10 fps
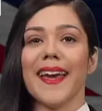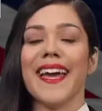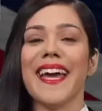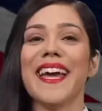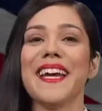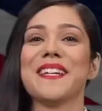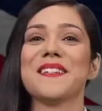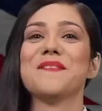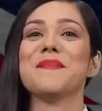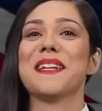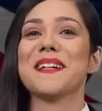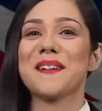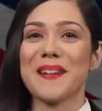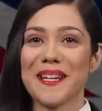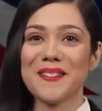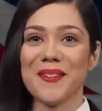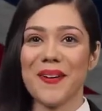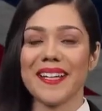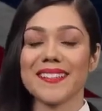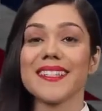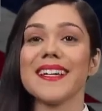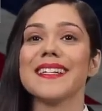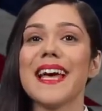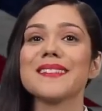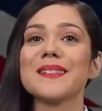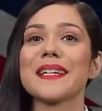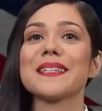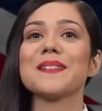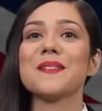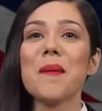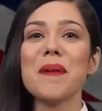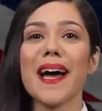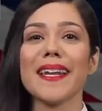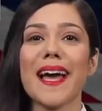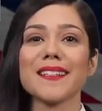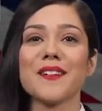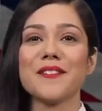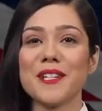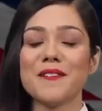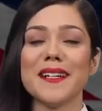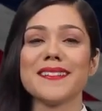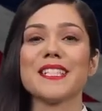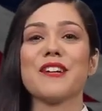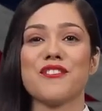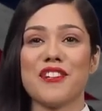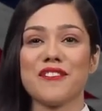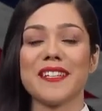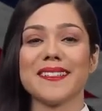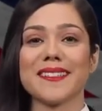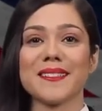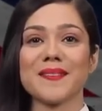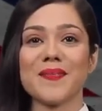Hey, you made a great choice. Let's look at the top highlights of University of Sheffield.